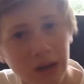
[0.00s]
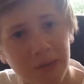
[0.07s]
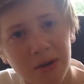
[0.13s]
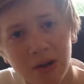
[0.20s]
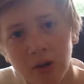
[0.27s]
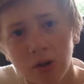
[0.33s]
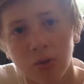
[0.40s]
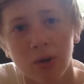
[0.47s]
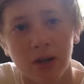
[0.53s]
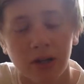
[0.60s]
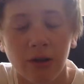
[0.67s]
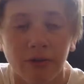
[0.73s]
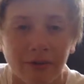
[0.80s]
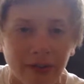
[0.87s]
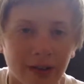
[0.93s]
let me know what
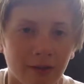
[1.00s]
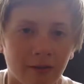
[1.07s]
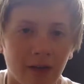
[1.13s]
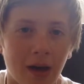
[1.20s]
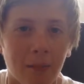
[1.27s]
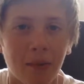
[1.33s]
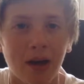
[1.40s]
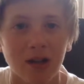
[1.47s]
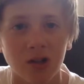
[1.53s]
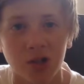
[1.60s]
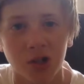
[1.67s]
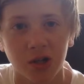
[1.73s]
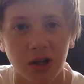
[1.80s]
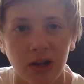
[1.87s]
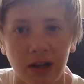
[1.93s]
you think of that
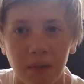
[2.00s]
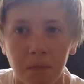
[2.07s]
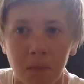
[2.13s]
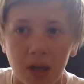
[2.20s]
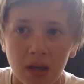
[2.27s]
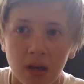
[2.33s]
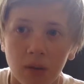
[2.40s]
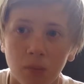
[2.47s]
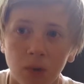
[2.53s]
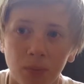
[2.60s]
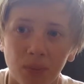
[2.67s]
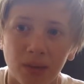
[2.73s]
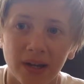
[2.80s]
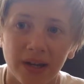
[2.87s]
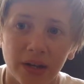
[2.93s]
match.
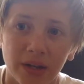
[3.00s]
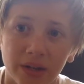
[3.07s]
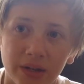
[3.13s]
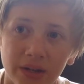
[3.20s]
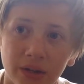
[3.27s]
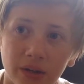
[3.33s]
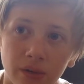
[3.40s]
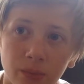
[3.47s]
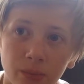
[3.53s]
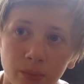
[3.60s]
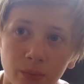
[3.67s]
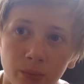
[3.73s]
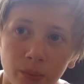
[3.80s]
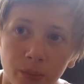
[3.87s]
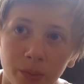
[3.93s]
We
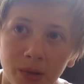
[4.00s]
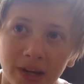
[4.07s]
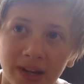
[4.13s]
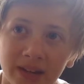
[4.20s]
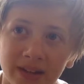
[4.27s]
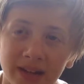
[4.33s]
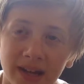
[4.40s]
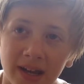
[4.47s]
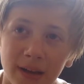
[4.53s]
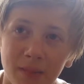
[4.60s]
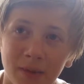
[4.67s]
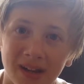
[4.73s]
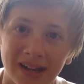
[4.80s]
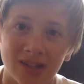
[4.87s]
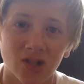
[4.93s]
played
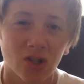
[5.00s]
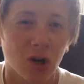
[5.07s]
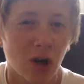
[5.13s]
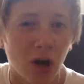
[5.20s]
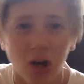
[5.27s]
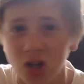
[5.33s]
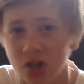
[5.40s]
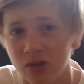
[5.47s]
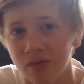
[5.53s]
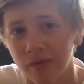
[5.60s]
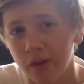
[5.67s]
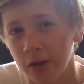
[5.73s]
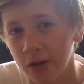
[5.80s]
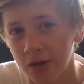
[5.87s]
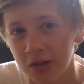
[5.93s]
against Hearts the
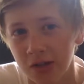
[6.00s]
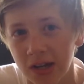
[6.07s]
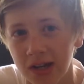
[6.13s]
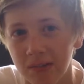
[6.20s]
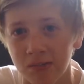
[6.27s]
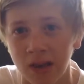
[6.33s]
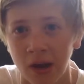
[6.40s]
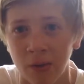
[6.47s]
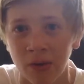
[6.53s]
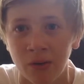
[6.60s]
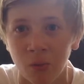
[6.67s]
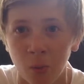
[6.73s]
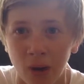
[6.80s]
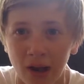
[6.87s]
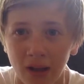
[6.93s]
first game. That
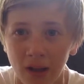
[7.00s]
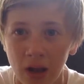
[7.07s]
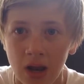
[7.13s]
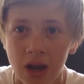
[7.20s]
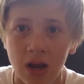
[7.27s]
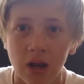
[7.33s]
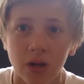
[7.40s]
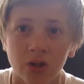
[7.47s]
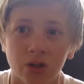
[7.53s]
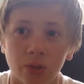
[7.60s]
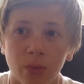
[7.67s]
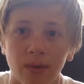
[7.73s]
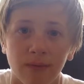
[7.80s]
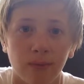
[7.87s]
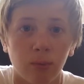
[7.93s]
went well.
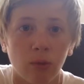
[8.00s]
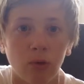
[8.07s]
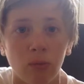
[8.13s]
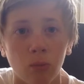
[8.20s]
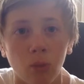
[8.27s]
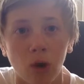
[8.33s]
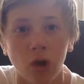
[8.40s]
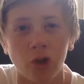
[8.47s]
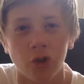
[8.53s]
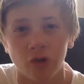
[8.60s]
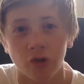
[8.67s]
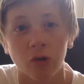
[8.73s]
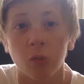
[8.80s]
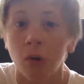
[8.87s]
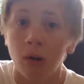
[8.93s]
So we've won 1,
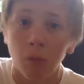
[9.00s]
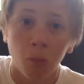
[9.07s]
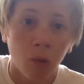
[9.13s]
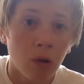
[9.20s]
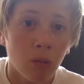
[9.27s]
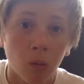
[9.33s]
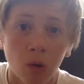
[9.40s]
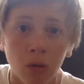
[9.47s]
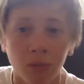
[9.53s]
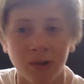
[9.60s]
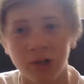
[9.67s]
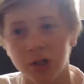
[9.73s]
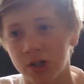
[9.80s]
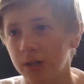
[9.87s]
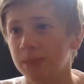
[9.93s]
drew 1, won 1,
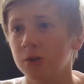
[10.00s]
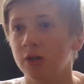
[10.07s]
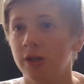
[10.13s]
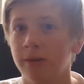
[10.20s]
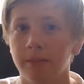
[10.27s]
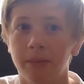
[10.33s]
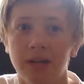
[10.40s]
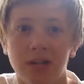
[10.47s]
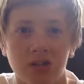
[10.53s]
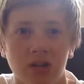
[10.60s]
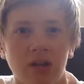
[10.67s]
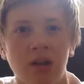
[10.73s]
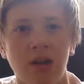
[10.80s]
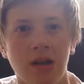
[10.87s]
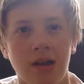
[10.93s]
which is absolutely
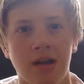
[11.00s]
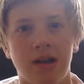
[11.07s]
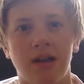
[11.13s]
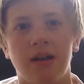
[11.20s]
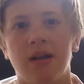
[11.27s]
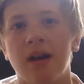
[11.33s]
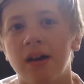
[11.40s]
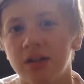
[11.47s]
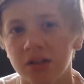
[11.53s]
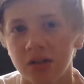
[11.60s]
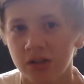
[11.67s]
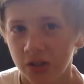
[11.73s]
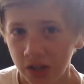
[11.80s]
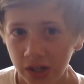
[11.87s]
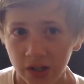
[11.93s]
amazing. And
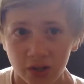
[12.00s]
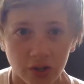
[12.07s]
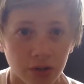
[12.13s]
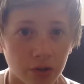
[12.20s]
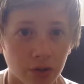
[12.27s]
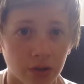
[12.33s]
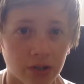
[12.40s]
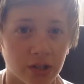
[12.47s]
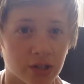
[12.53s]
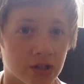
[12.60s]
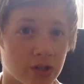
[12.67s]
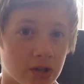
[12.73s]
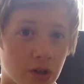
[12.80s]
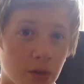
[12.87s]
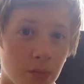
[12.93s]
seeing as though this
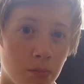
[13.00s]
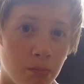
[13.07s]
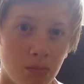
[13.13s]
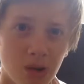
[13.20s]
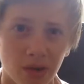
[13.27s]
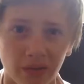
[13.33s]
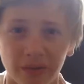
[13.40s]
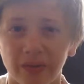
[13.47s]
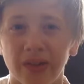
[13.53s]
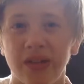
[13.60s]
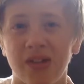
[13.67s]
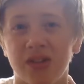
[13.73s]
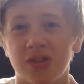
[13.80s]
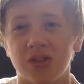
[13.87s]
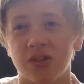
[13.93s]
is
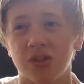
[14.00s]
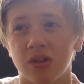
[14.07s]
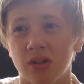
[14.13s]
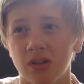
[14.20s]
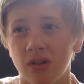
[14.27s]
Murphy's